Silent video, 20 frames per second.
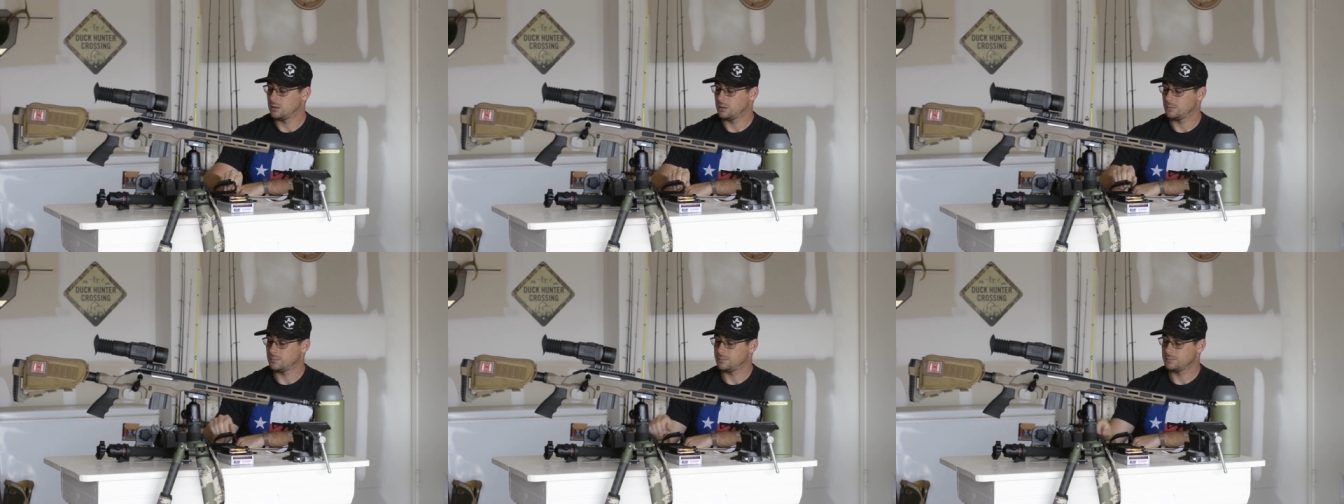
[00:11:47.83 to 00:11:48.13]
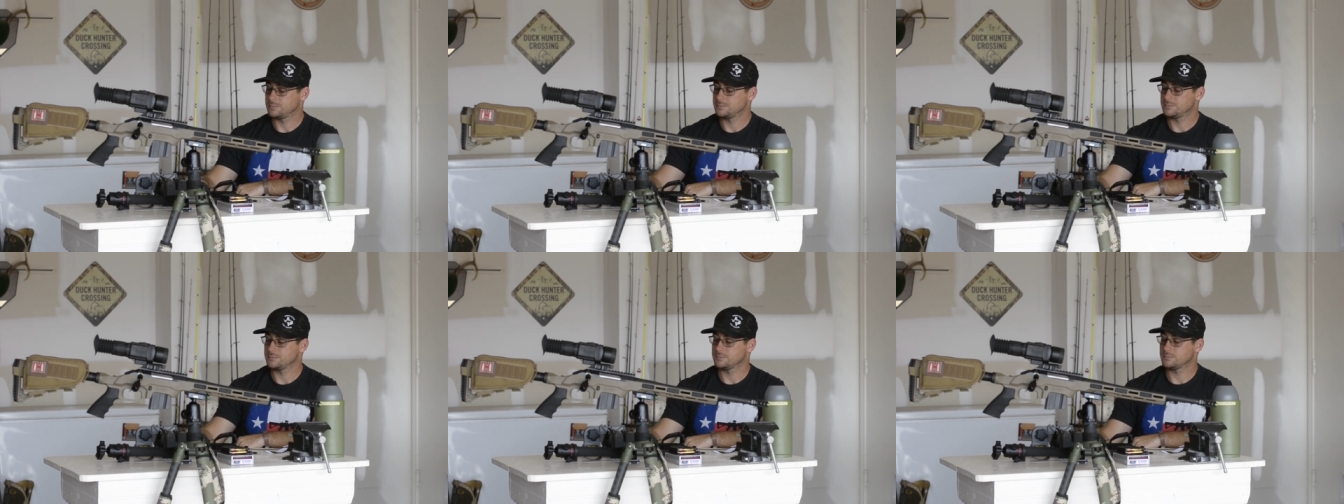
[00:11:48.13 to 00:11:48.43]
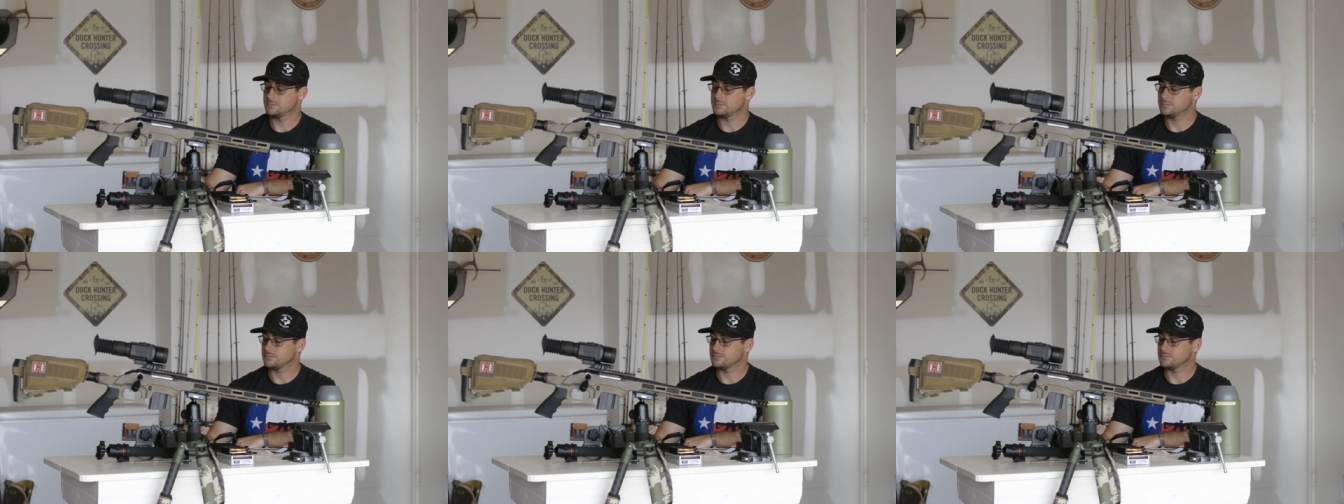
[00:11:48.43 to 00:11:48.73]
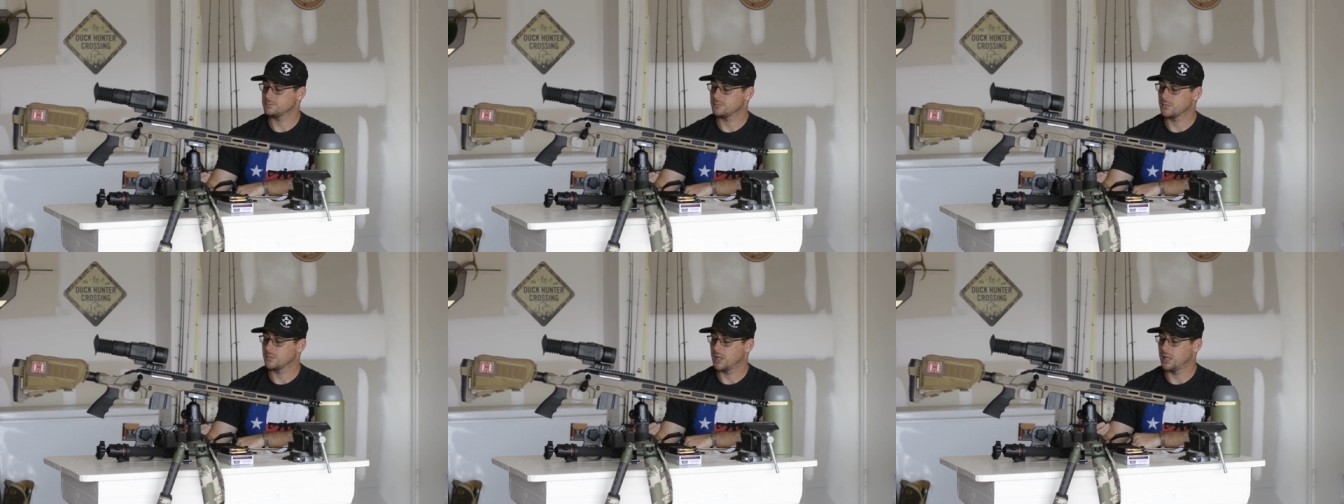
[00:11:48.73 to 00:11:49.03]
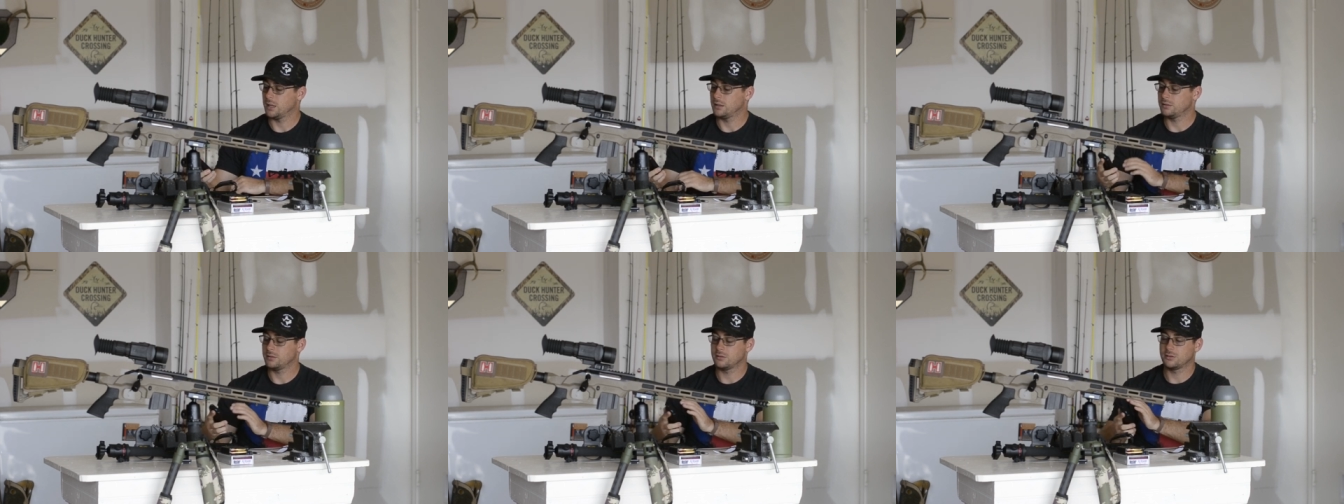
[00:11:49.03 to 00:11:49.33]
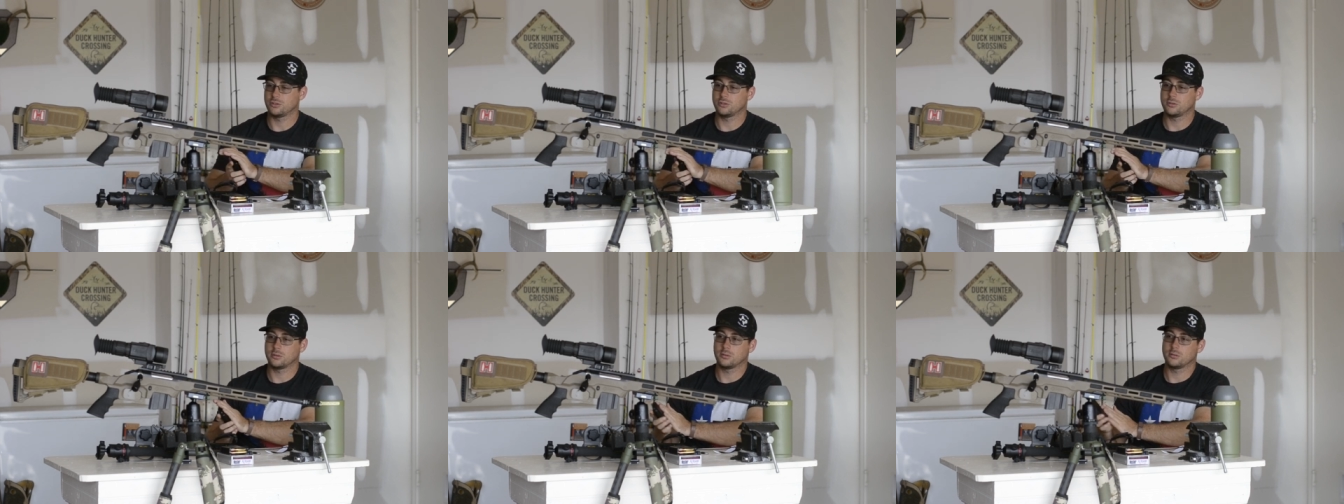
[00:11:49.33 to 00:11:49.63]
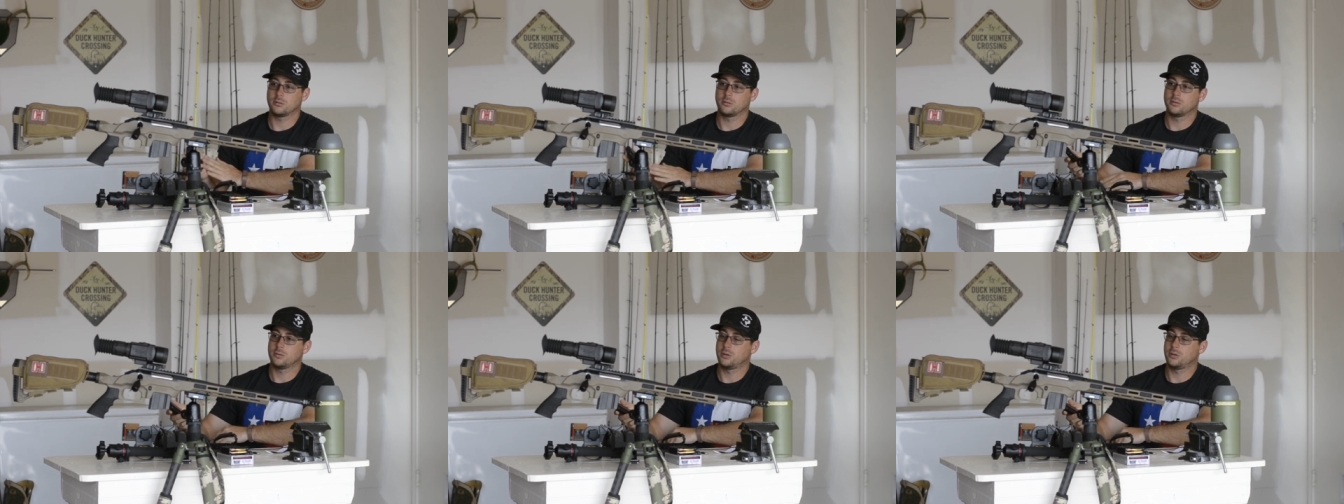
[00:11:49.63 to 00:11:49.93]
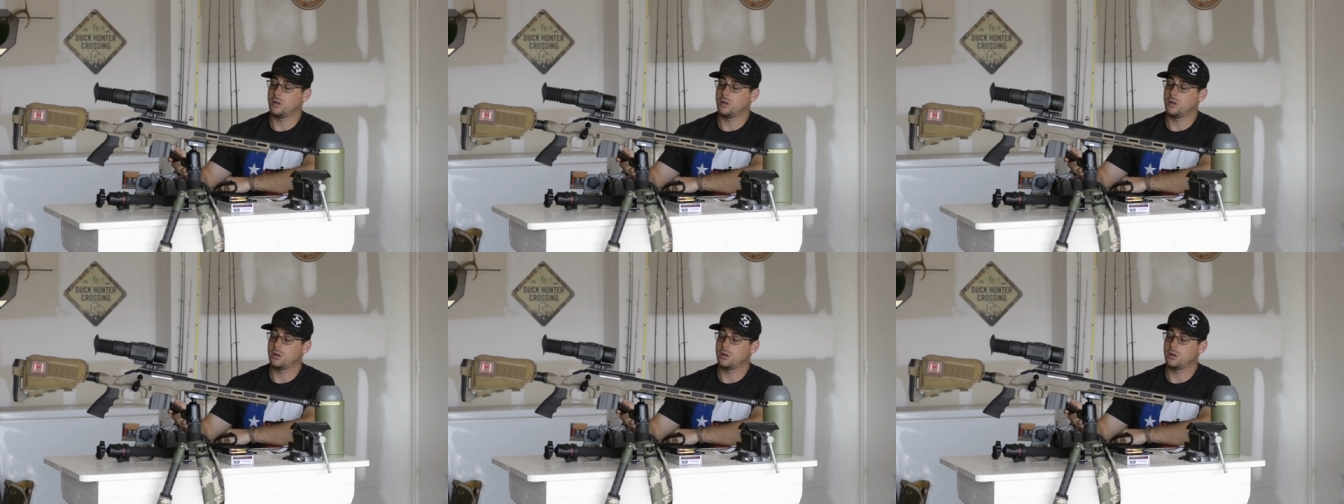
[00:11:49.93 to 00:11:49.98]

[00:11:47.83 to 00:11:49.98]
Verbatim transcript: Um, and